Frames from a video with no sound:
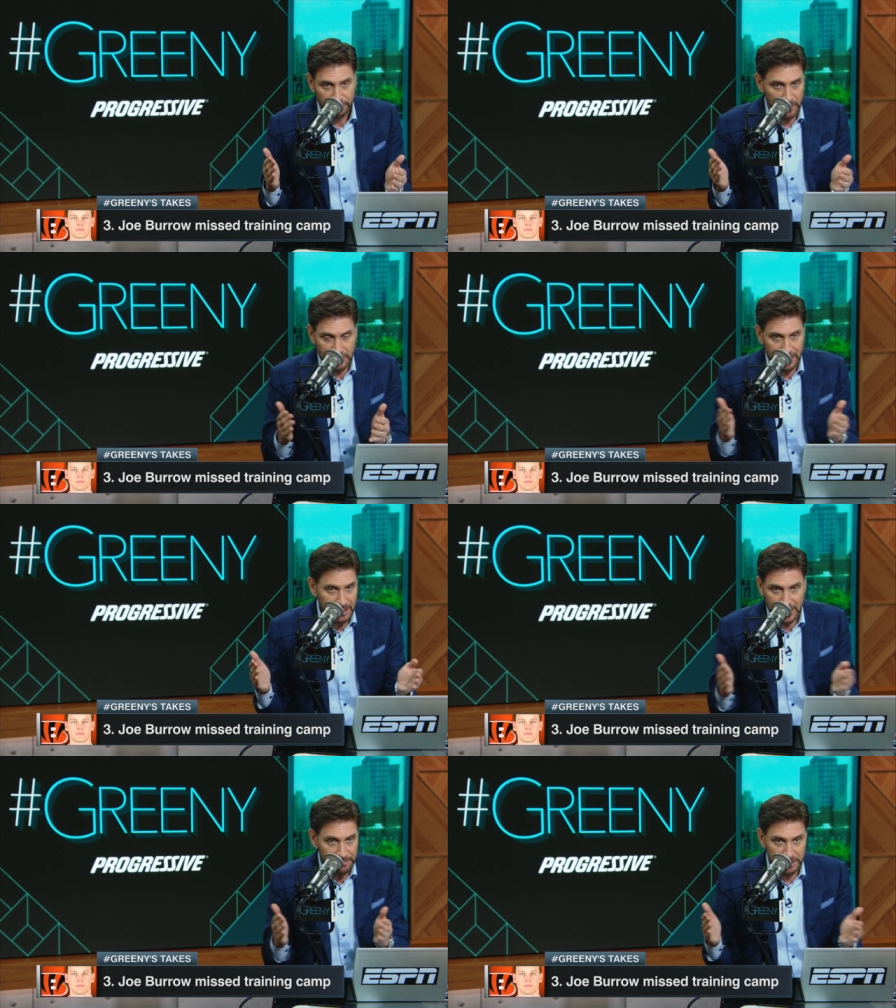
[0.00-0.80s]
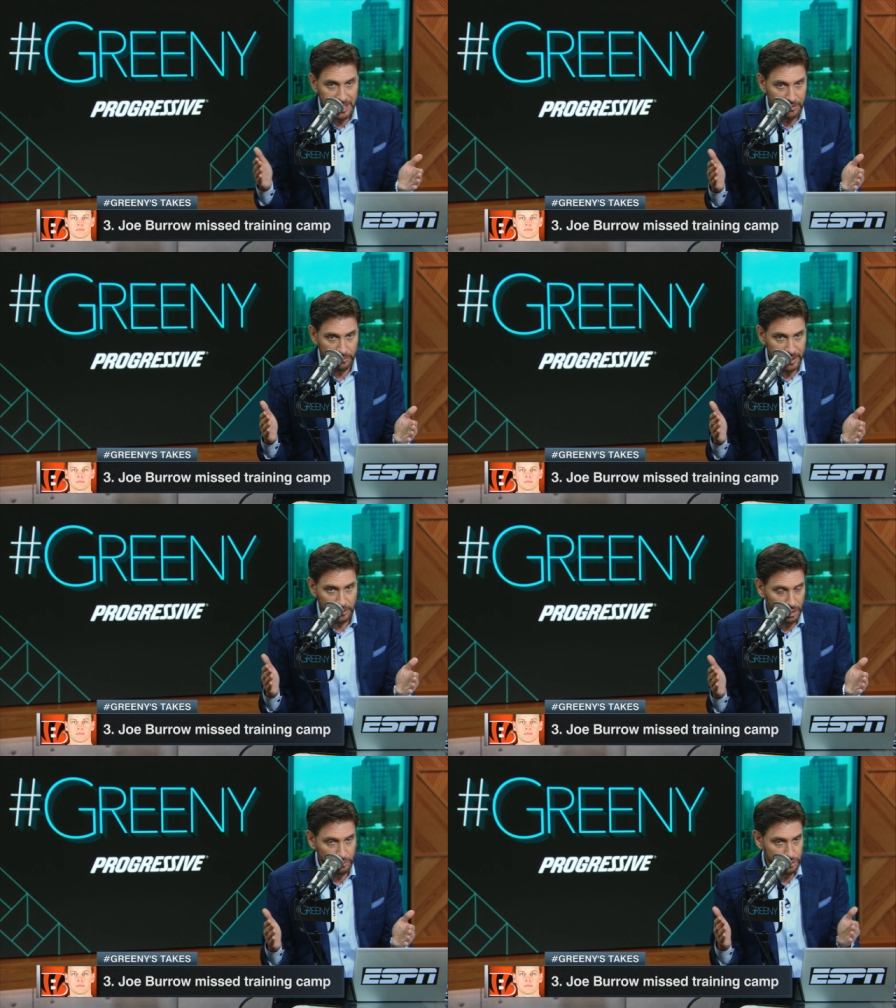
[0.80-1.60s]
That, that, game did not remain
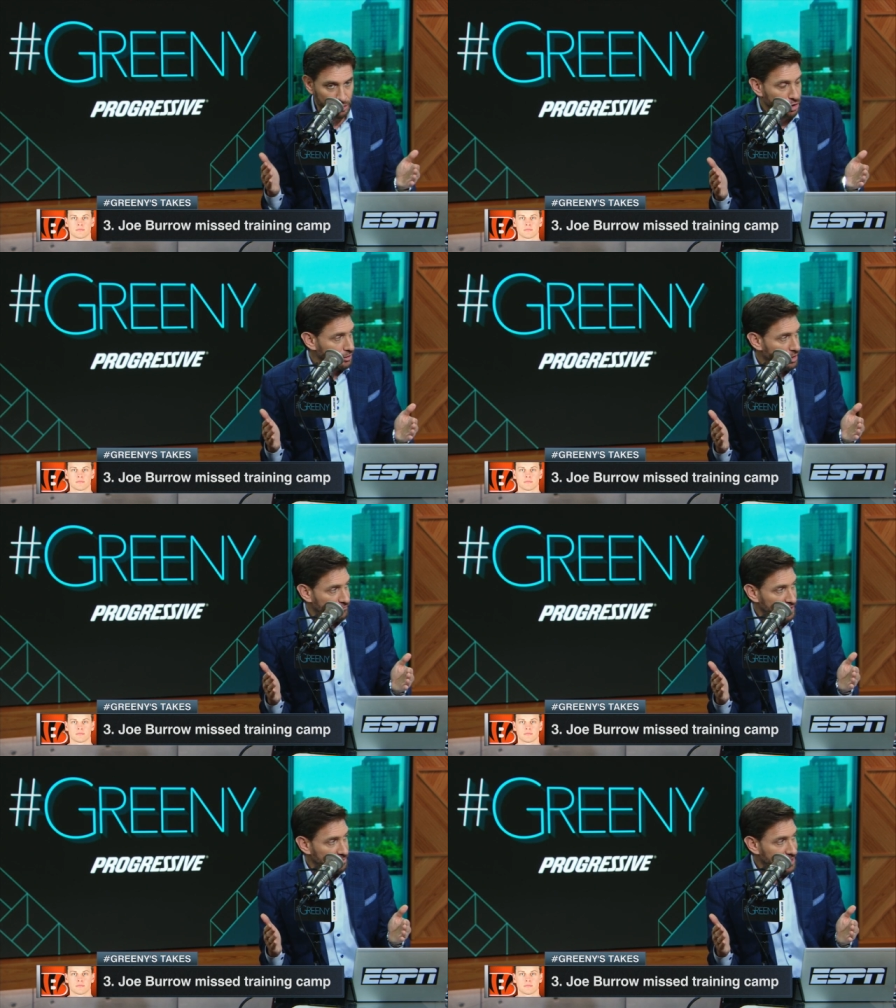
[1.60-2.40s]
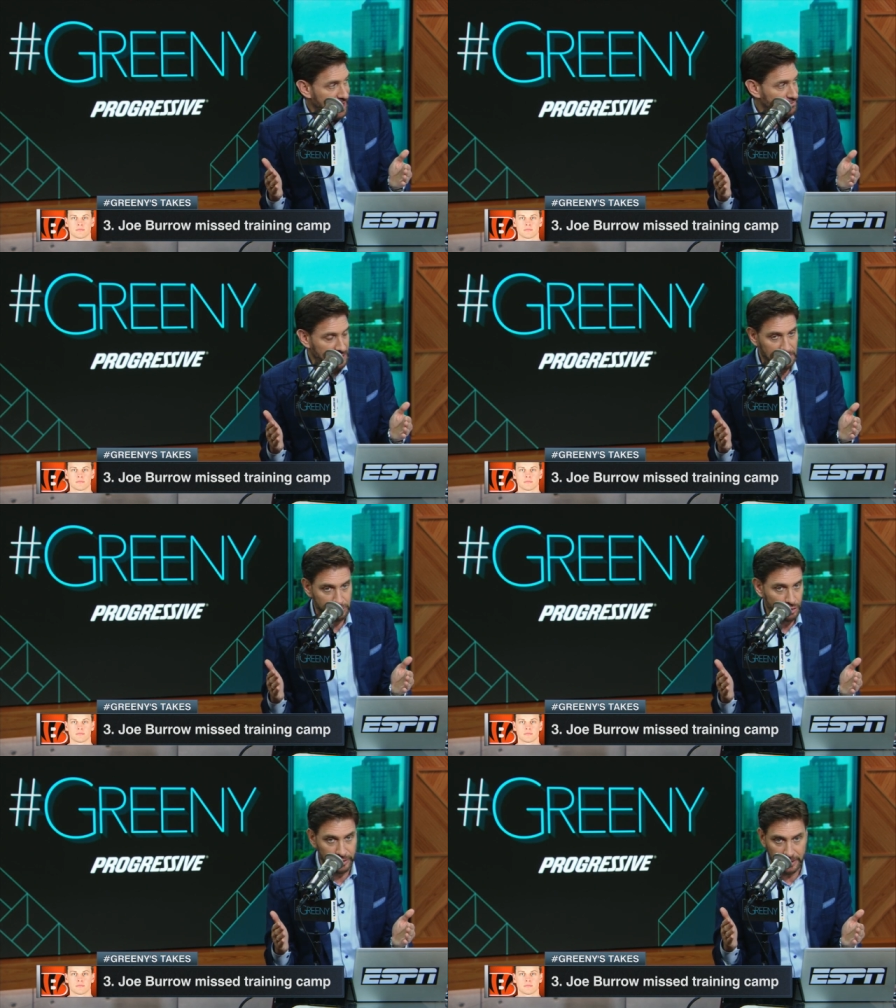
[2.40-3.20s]
close long enough for him to have to keep
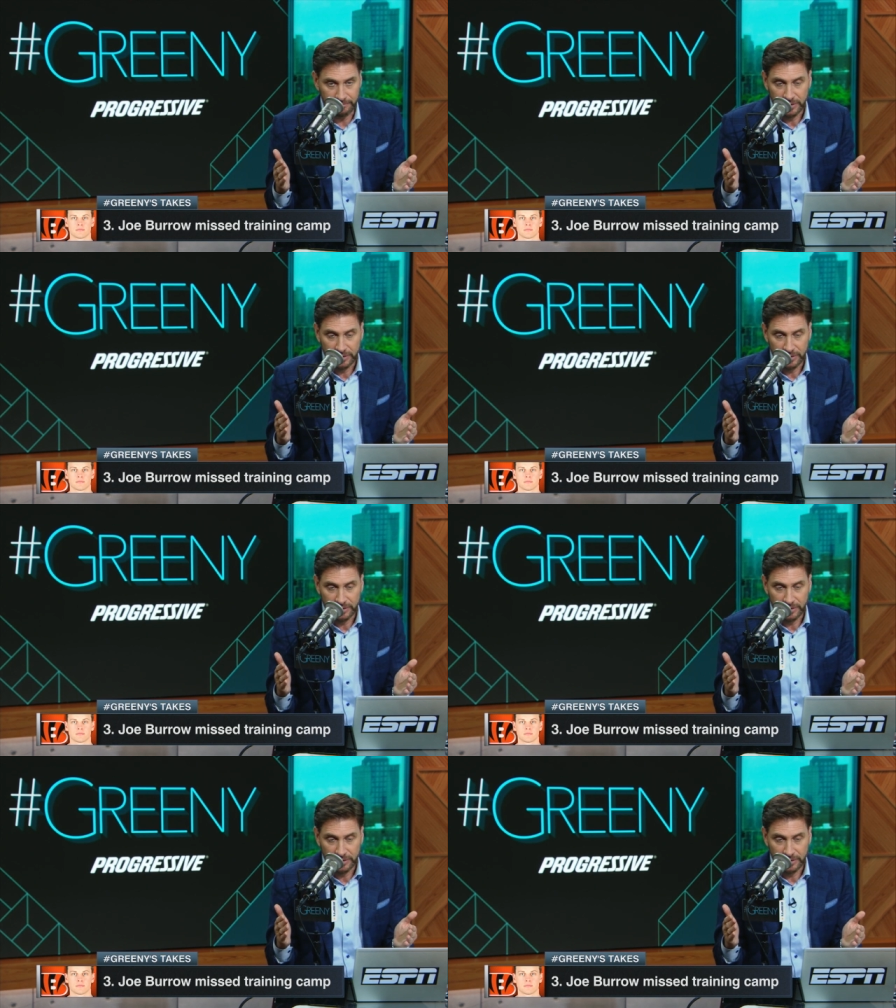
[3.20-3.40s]
doing it.